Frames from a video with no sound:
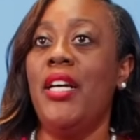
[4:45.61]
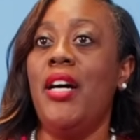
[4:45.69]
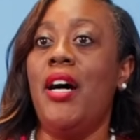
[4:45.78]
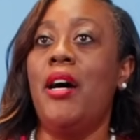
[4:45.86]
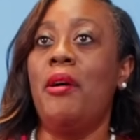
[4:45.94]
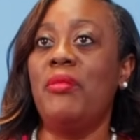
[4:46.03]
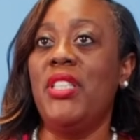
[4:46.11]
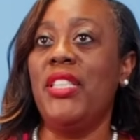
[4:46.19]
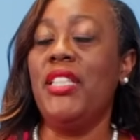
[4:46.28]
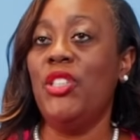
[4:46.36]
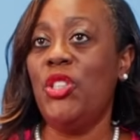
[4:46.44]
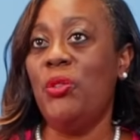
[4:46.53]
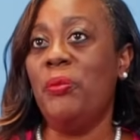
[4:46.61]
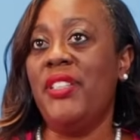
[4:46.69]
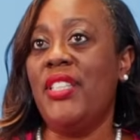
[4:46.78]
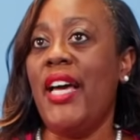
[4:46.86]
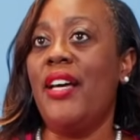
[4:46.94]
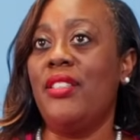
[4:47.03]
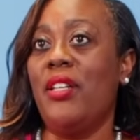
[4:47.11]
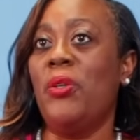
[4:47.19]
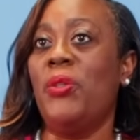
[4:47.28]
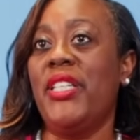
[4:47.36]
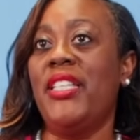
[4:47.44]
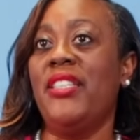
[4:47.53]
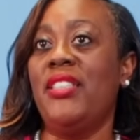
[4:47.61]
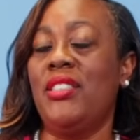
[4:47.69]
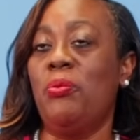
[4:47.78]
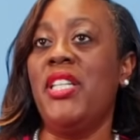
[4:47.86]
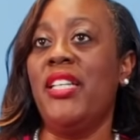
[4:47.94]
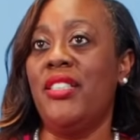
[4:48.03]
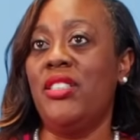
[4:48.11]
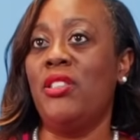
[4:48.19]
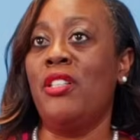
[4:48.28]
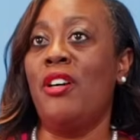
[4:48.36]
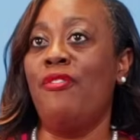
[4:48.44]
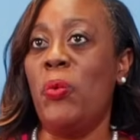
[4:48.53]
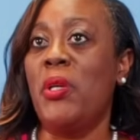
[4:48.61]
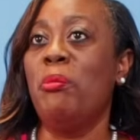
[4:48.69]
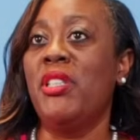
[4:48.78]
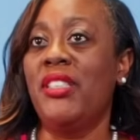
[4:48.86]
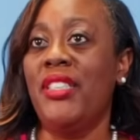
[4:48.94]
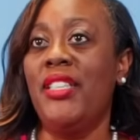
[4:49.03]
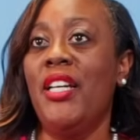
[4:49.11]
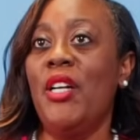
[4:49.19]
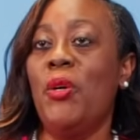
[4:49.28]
The issue with that, though, is we get into affordability.